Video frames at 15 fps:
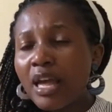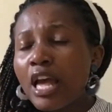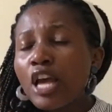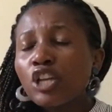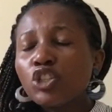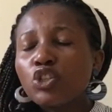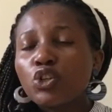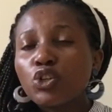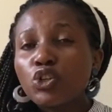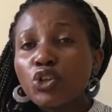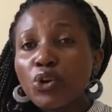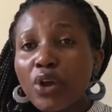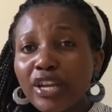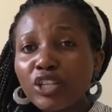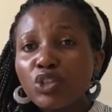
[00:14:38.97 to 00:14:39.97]
So
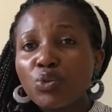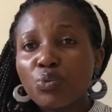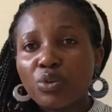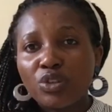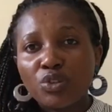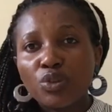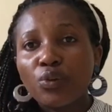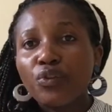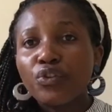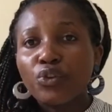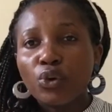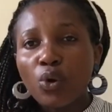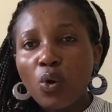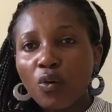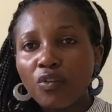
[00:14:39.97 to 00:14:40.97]
try to resolve your
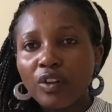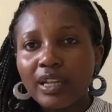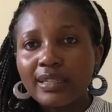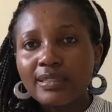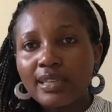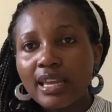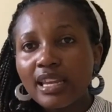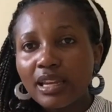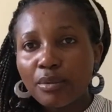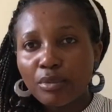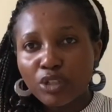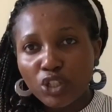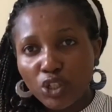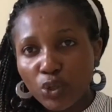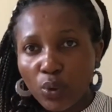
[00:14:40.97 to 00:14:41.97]
conflicts in a
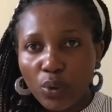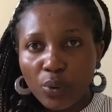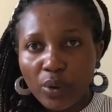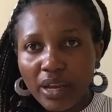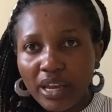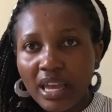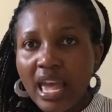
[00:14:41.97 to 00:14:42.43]
mature way,